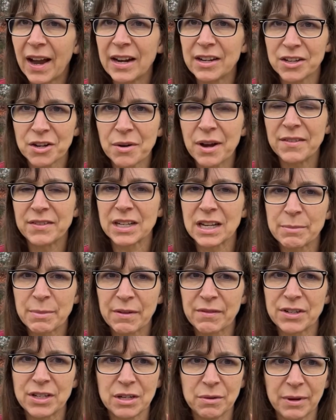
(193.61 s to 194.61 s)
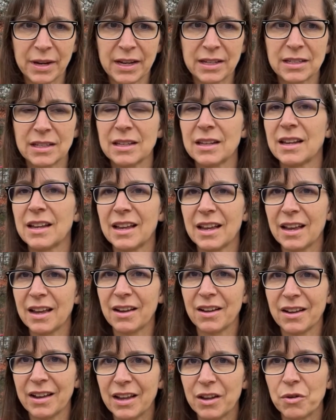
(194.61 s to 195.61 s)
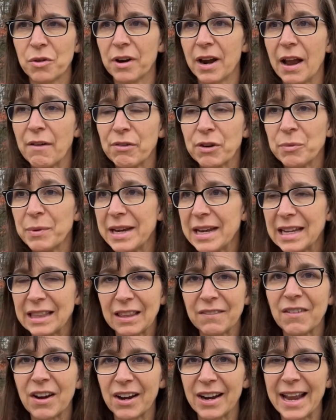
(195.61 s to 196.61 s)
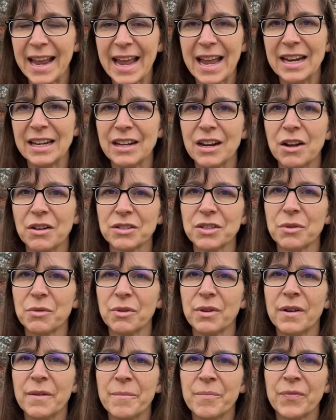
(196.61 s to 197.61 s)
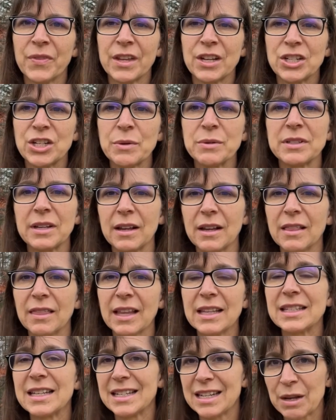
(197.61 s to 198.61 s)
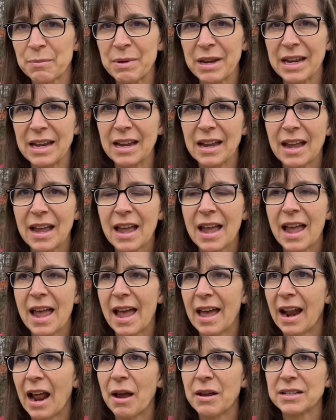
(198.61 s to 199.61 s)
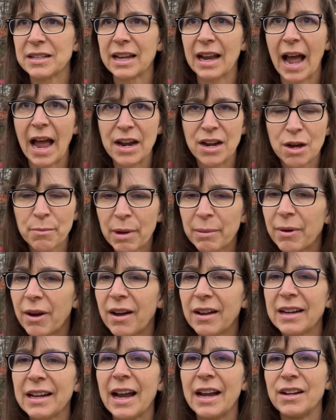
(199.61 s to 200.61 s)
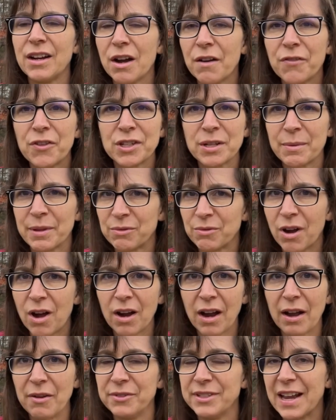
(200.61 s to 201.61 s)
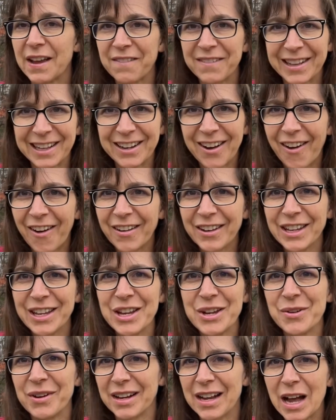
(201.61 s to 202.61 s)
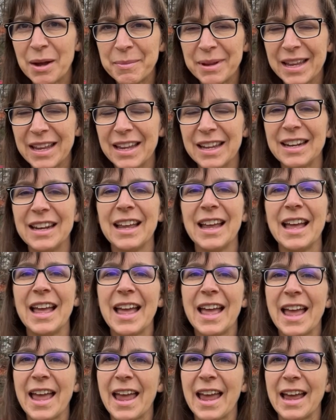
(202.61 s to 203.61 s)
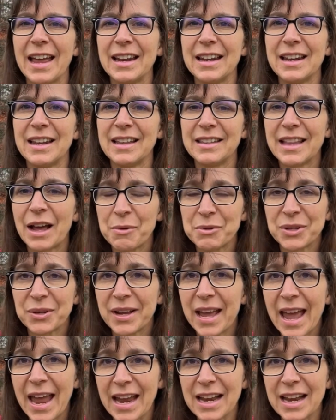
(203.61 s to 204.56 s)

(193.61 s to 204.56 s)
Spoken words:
You don't have to come every 2 weeks or every week at the very end, So she was listen to me, and I was like, I know my body. I know if there's something wrong, I would definitely call you or come in, and that was okay.